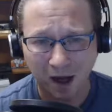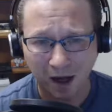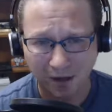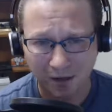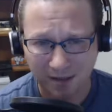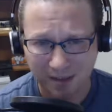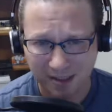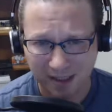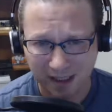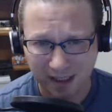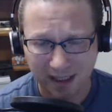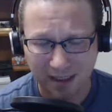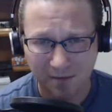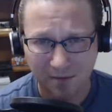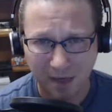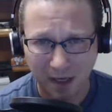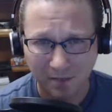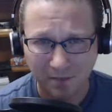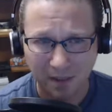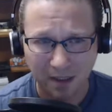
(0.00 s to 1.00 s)
on the Second
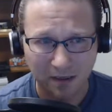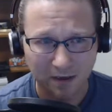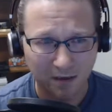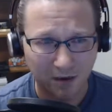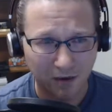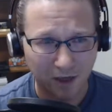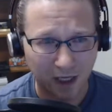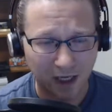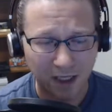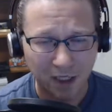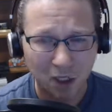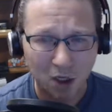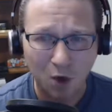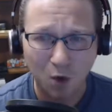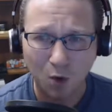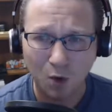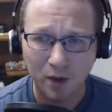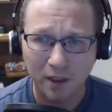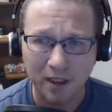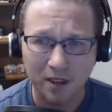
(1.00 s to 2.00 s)
Amendment, okay?
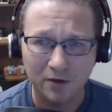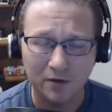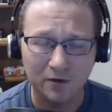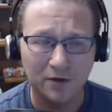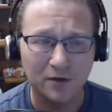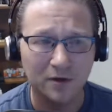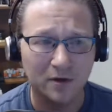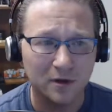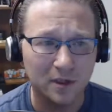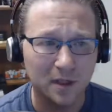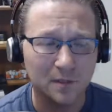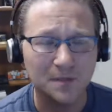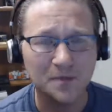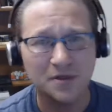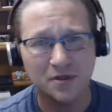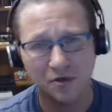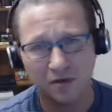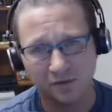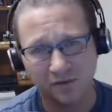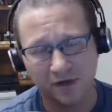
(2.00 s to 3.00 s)
Or hear the lip
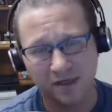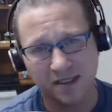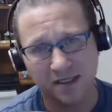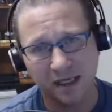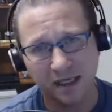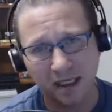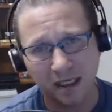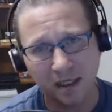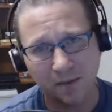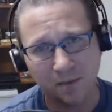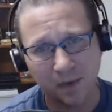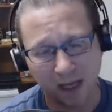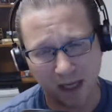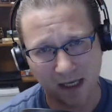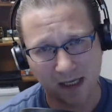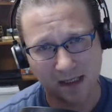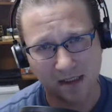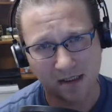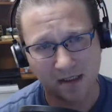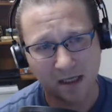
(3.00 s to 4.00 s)
service that he
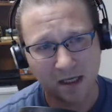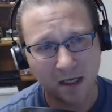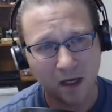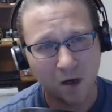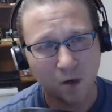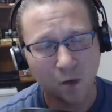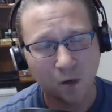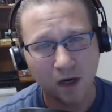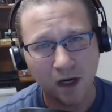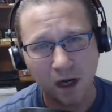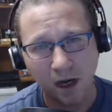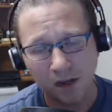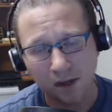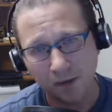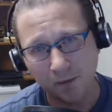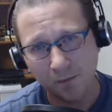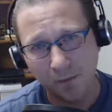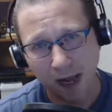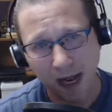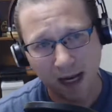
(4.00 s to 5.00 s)
pays when on the
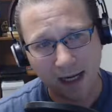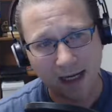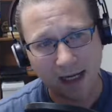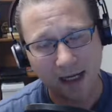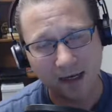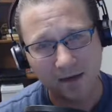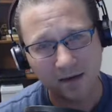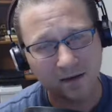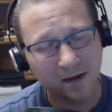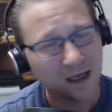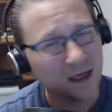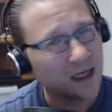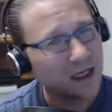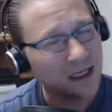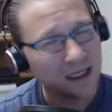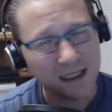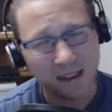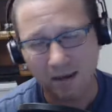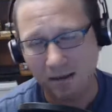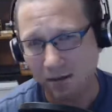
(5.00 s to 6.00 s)
back end,
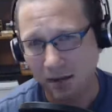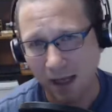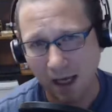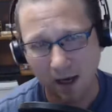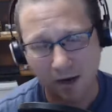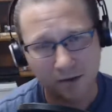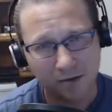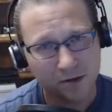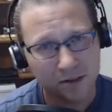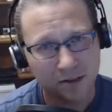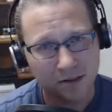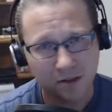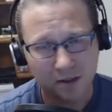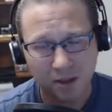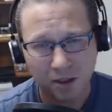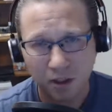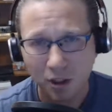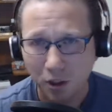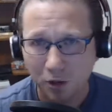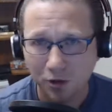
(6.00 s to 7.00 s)
he allows the
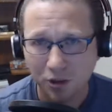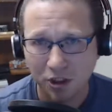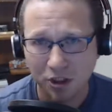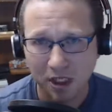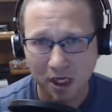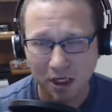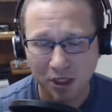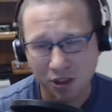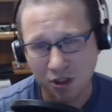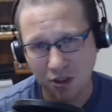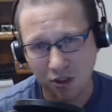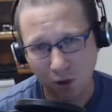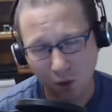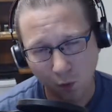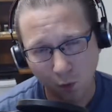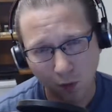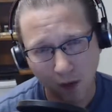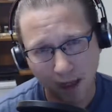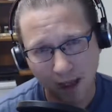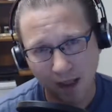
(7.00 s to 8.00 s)
negotiation
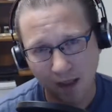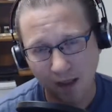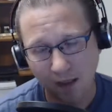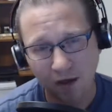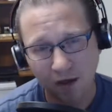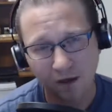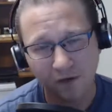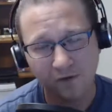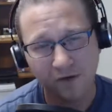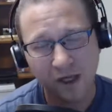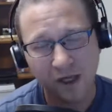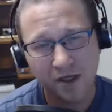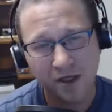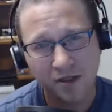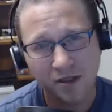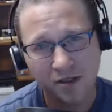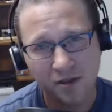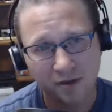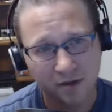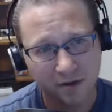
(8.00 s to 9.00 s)
away of
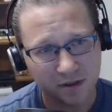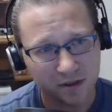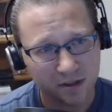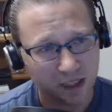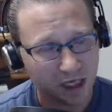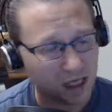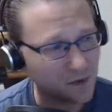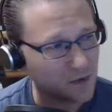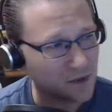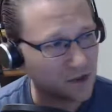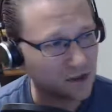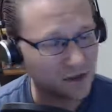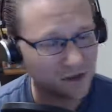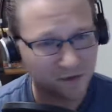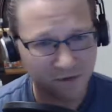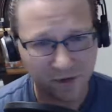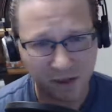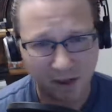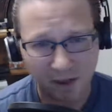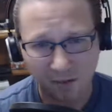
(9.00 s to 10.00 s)
certain types
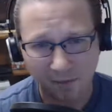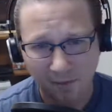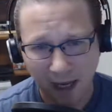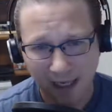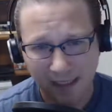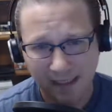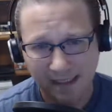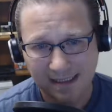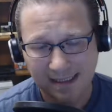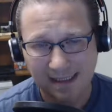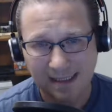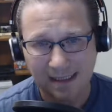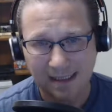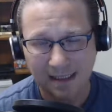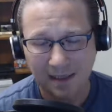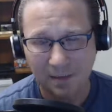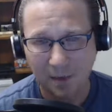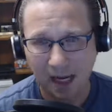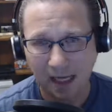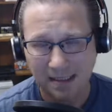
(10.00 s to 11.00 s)
of magazine
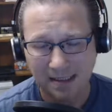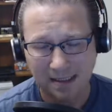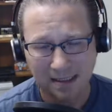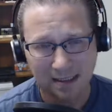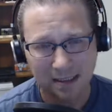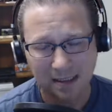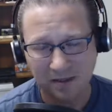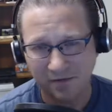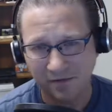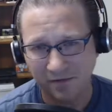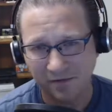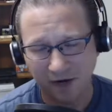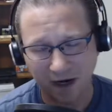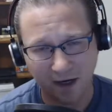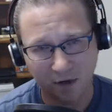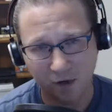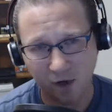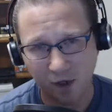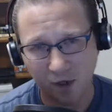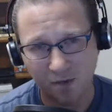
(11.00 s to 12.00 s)
capacities and
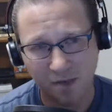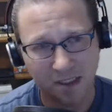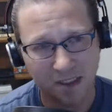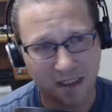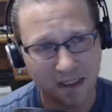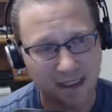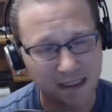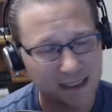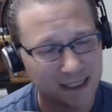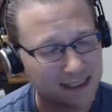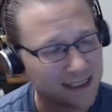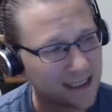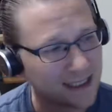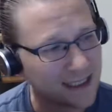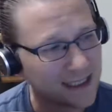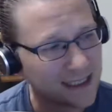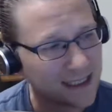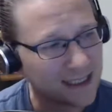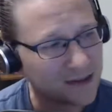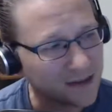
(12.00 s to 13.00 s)
firearms and things like that.
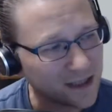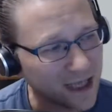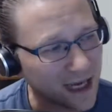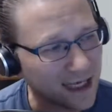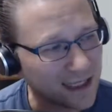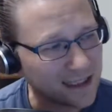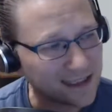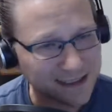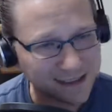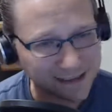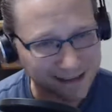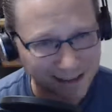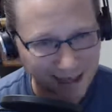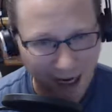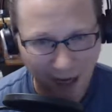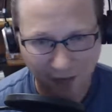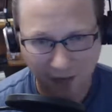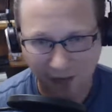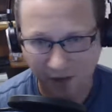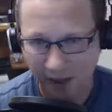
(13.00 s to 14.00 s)
That is
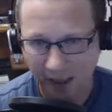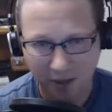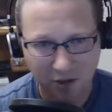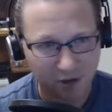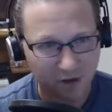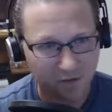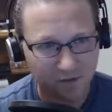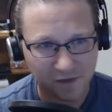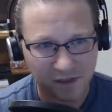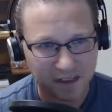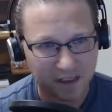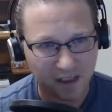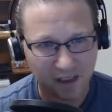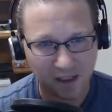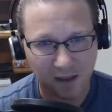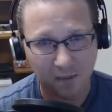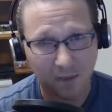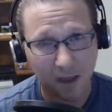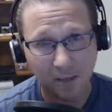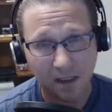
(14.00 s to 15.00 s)
not the nature of the Second
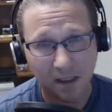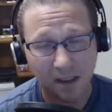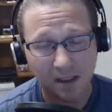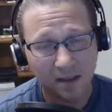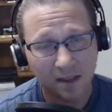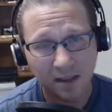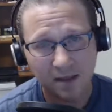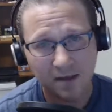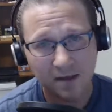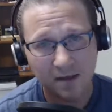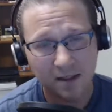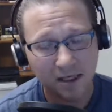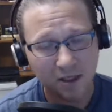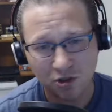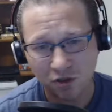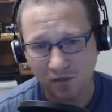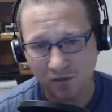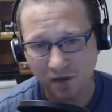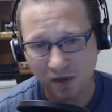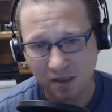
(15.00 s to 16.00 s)
Amendment. The
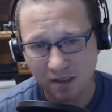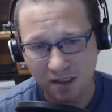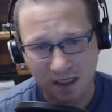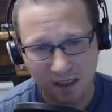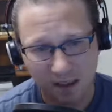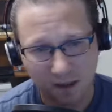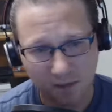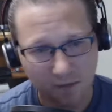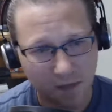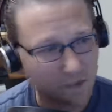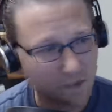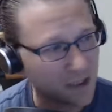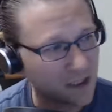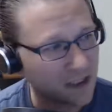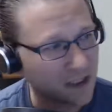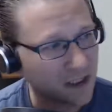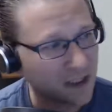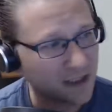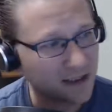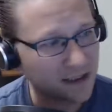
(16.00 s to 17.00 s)
nature of the Second
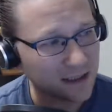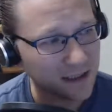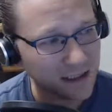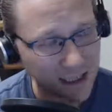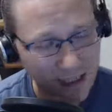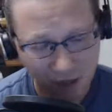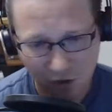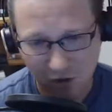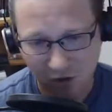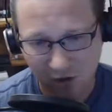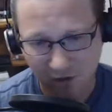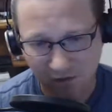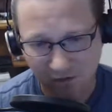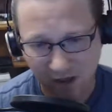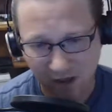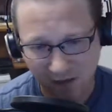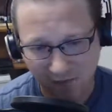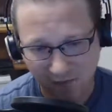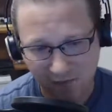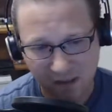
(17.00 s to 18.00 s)
Amendment, the nature of
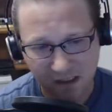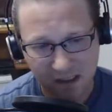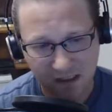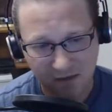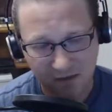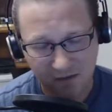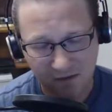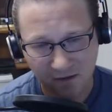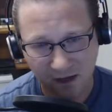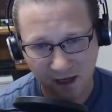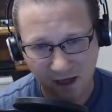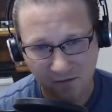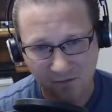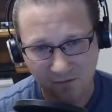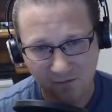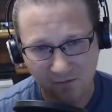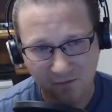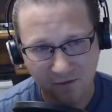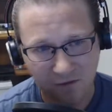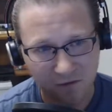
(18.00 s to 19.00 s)
deficit and
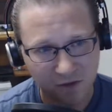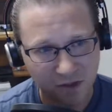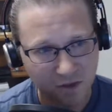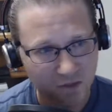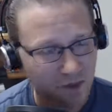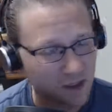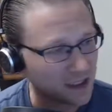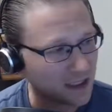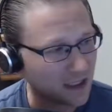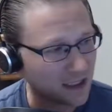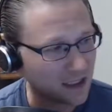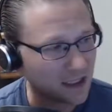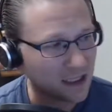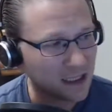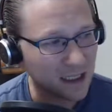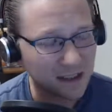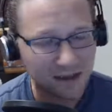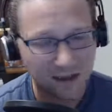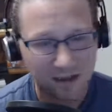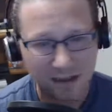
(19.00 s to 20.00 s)
federal spending,
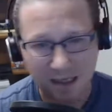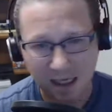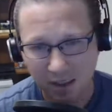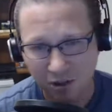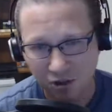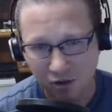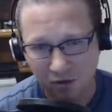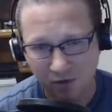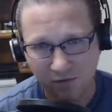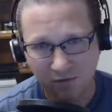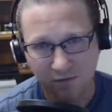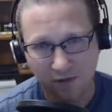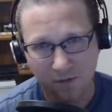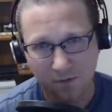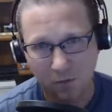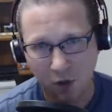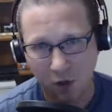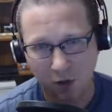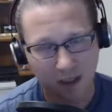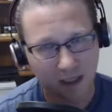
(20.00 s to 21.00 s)
the nature of free
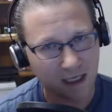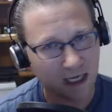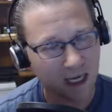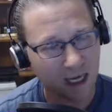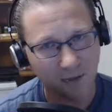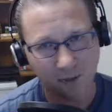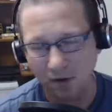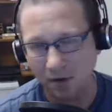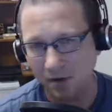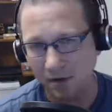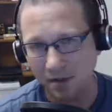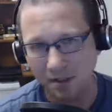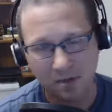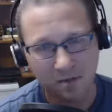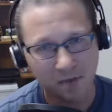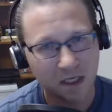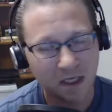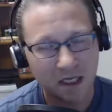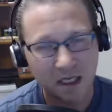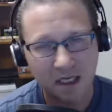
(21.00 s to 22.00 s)
market capitalism,